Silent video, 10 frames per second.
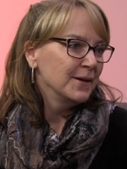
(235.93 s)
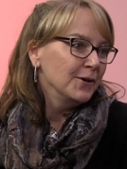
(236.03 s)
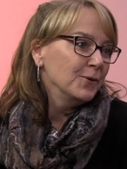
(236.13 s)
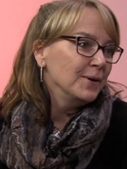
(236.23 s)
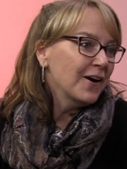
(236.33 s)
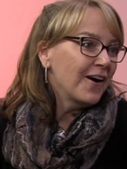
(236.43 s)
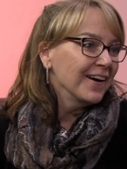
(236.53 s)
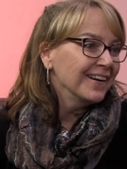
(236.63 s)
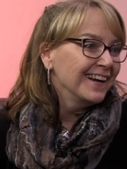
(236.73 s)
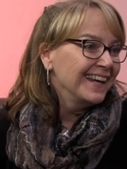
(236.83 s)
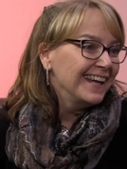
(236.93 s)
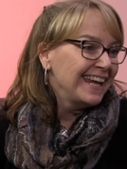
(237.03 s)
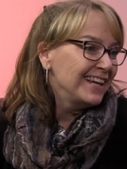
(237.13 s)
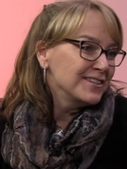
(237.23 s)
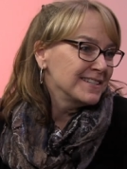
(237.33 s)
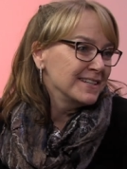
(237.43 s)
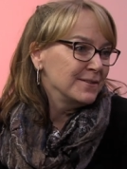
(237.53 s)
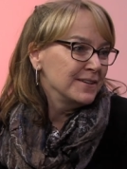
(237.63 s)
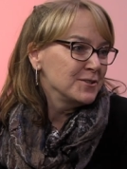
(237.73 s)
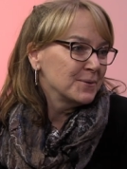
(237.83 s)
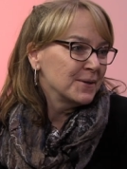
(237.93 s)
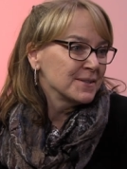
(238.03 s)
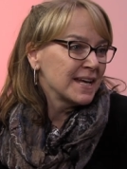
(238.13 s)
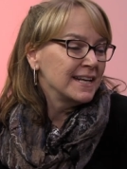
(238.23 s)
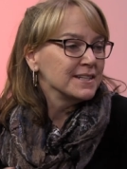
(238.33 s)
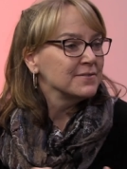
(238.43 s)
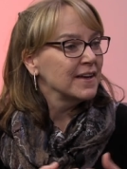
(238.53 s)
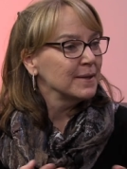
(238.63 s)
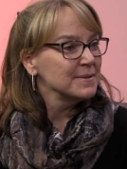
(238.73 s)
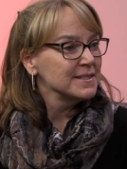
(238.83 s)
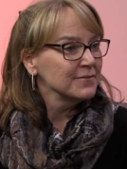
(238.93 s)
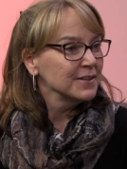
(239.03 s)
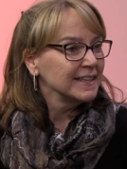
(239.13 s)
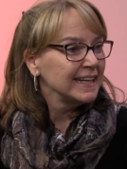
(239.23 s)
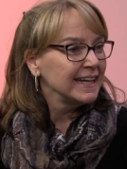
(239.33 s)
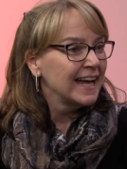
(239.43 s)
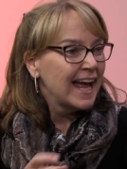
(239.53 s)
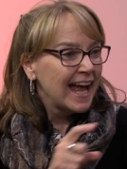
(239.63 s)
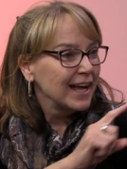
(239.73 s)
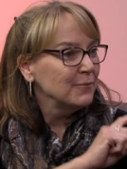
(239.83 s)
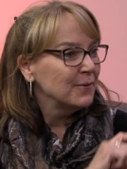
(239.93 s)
who we are, yes, each as individuals, and it develops differently. And